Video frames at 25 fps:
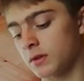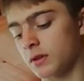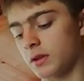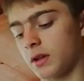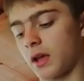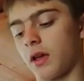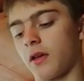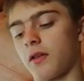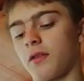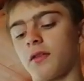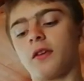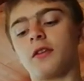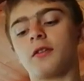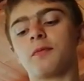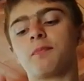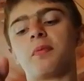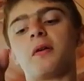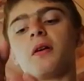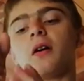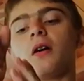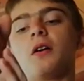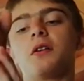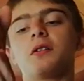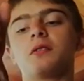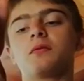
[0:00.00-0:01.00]
Now this
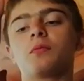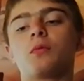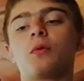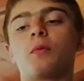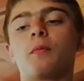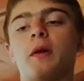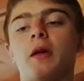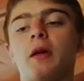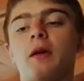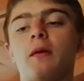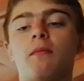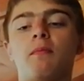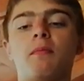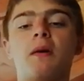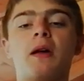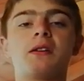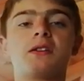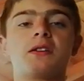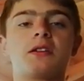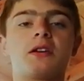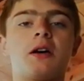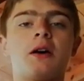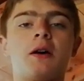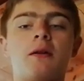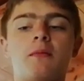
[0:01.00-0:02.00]
part will be
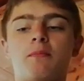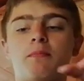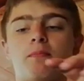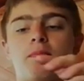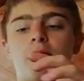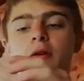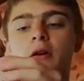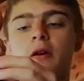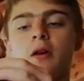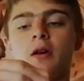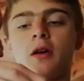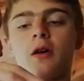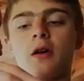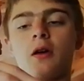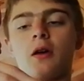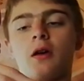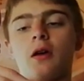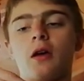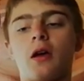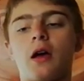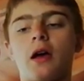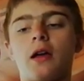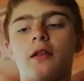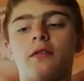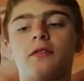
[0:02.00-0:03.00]
bent up
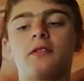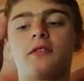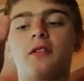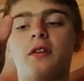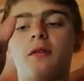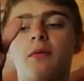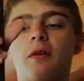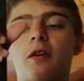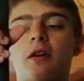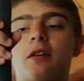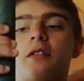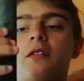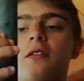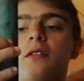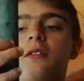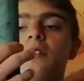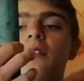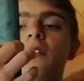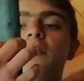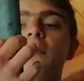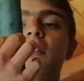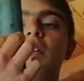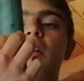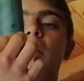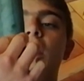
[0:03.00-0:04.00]
and seeing as this
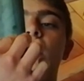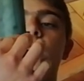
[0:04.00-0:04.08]
is